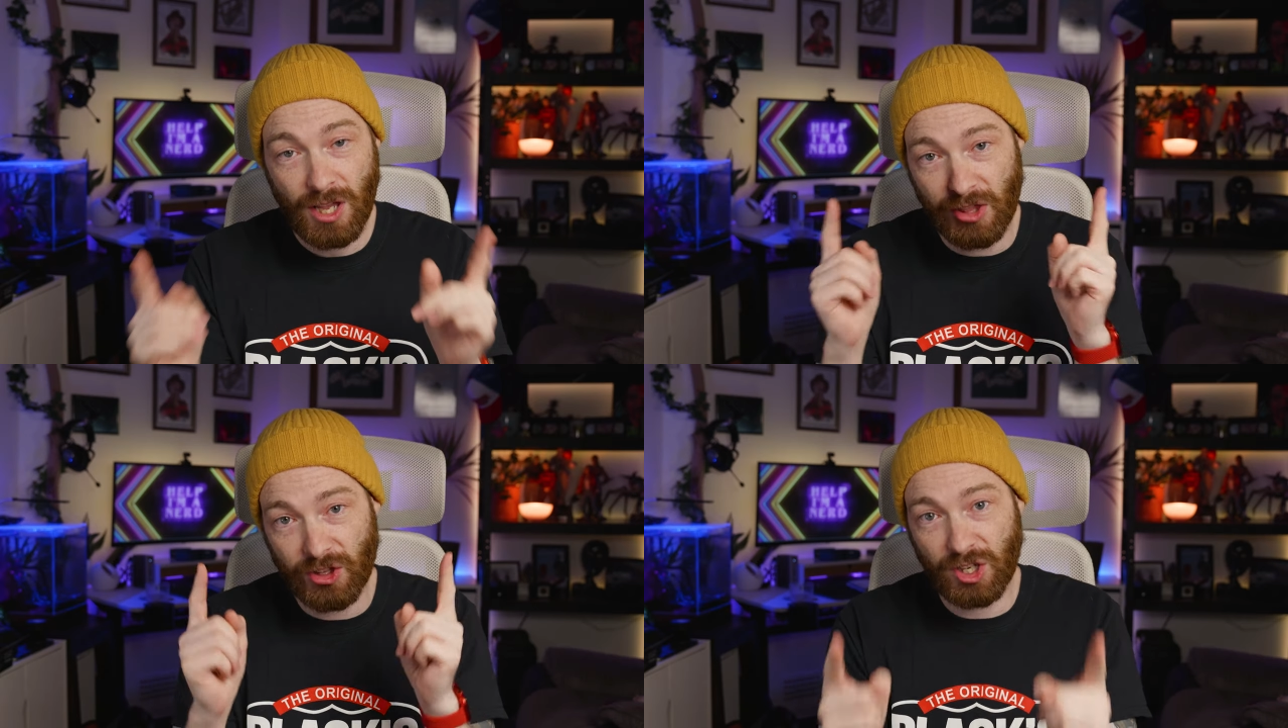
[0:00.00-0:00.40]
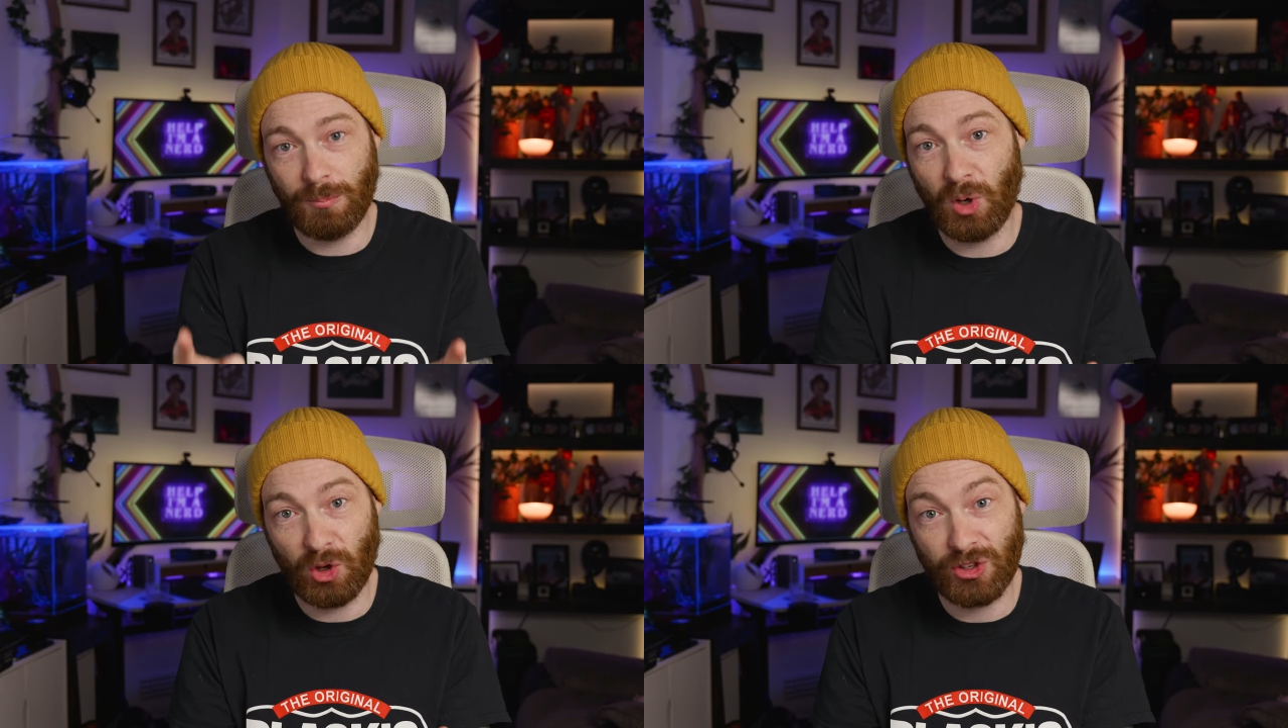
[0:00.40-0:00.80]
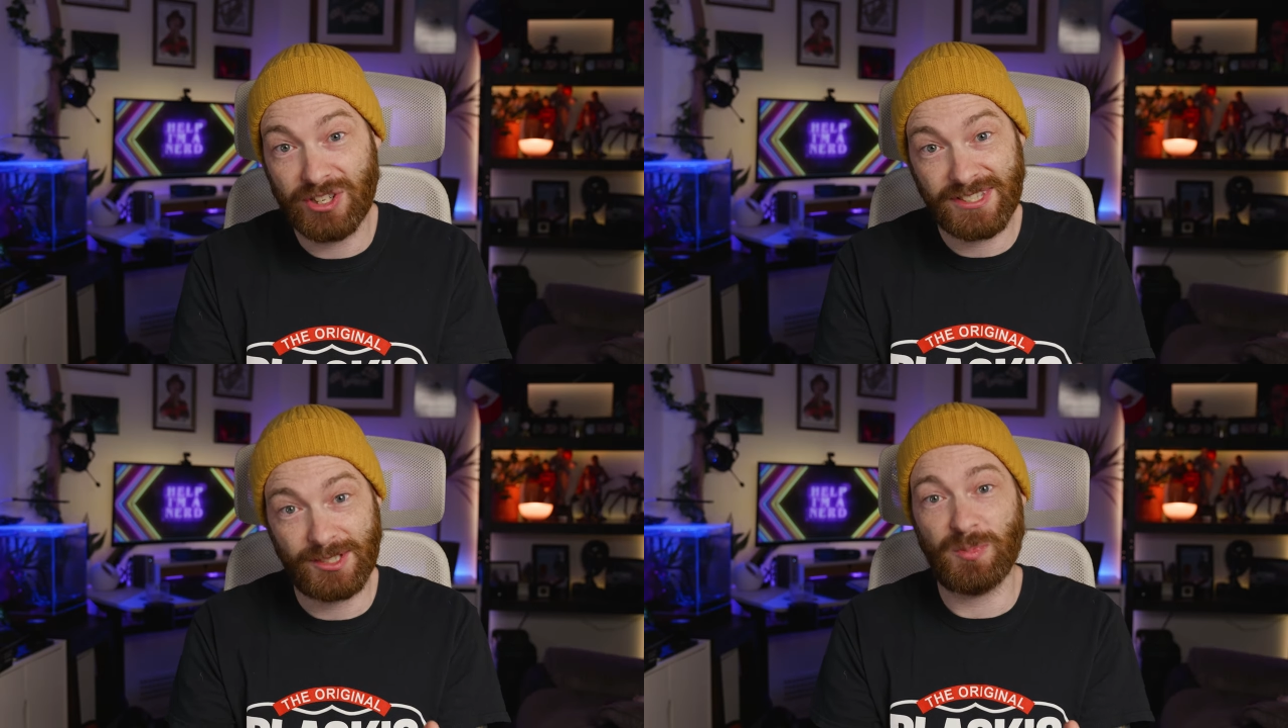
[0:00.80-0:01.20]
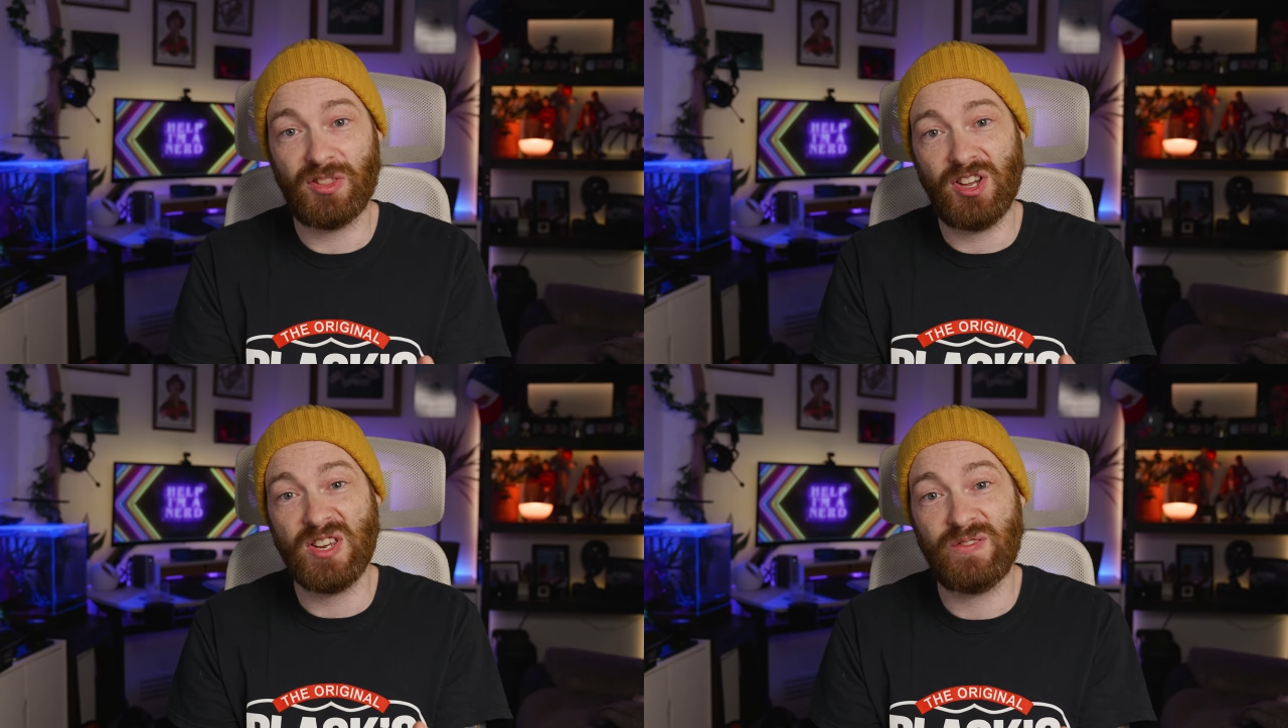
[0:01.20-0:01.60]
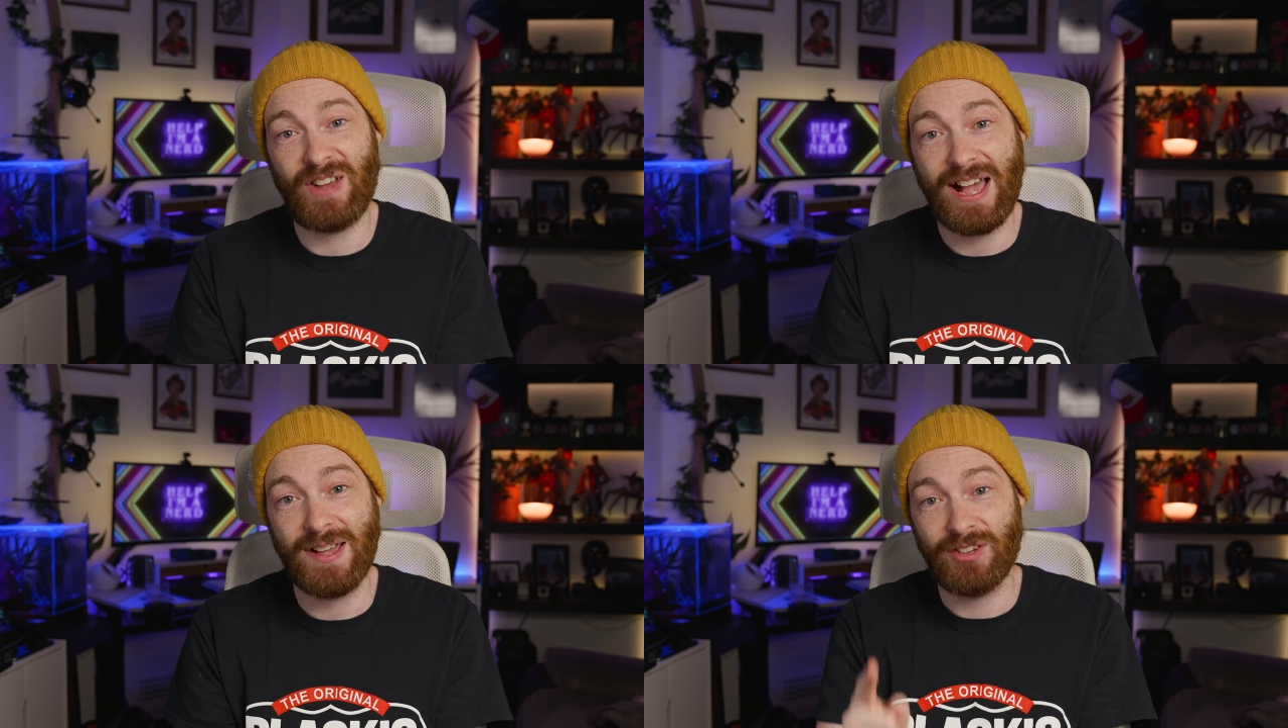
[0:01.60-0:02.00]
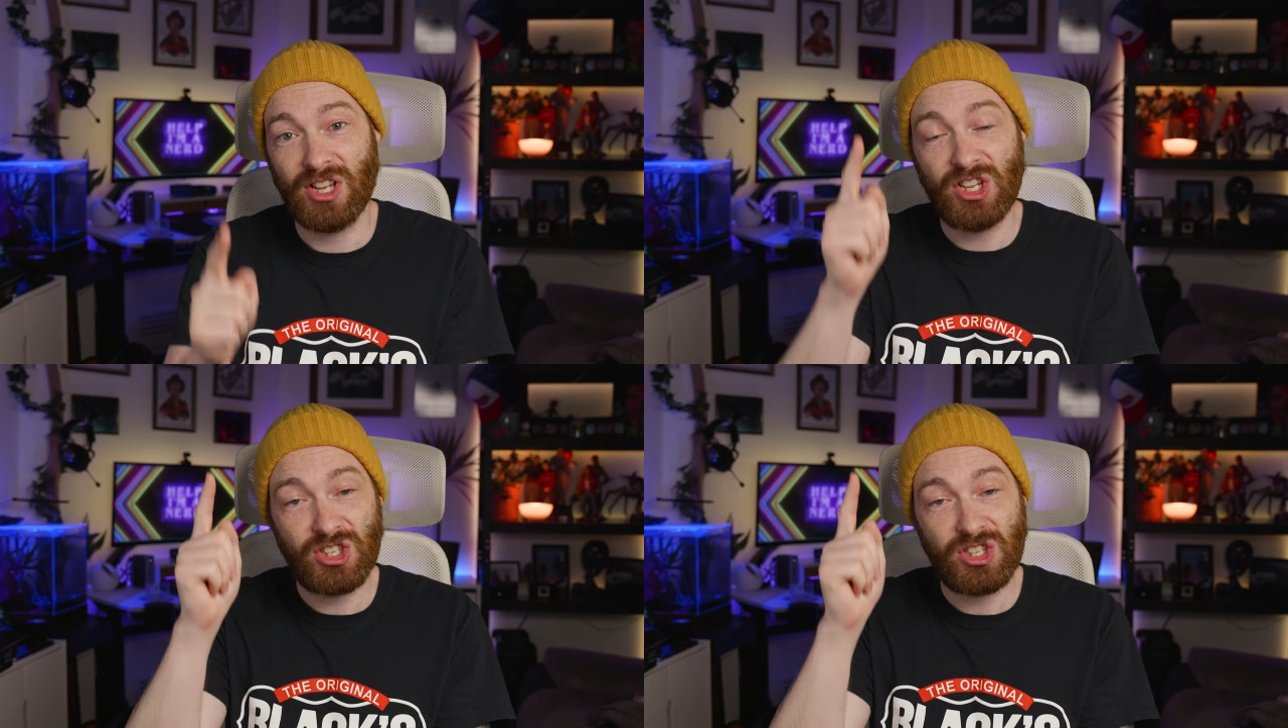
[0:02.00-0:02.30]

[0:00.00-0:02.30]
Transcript: and the Komodo is Super 35.